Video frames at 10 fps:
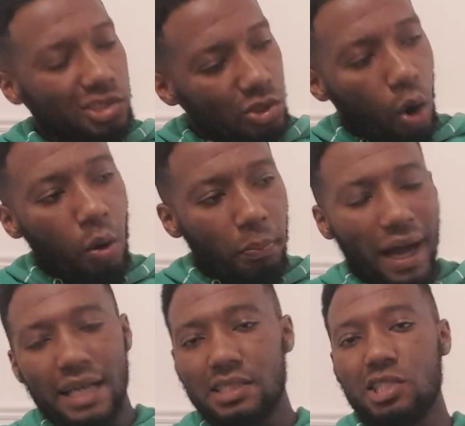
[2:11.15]
don't
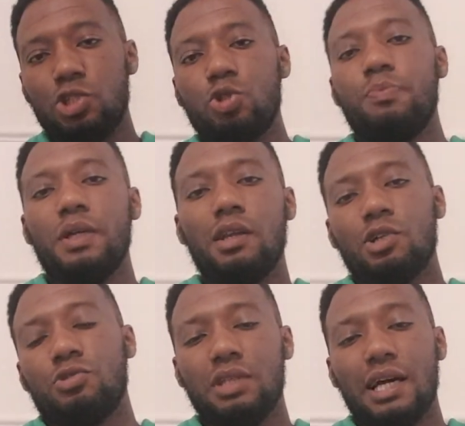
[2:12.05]
buy into this stupid
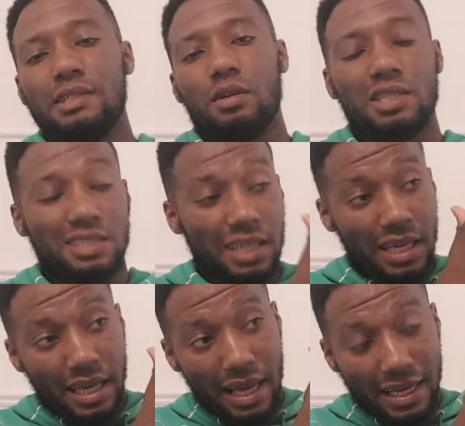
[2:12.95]
luxury lifestyle because
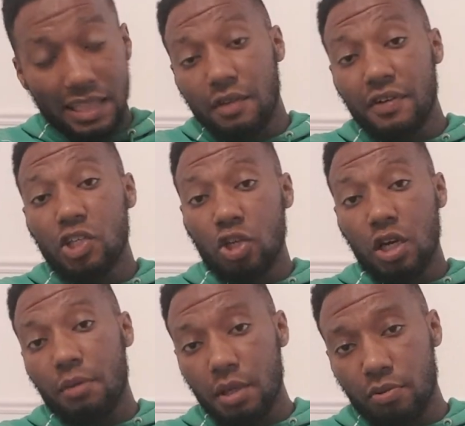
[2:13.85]
at the end of it, you're
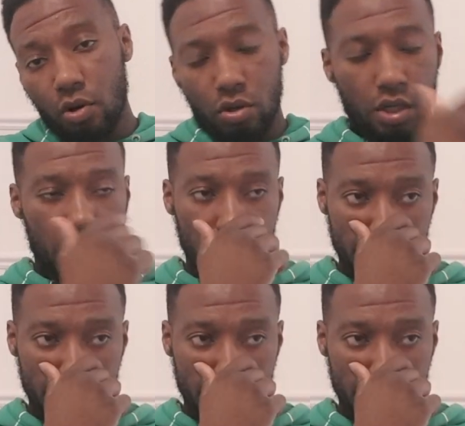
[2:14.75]
going to be broke.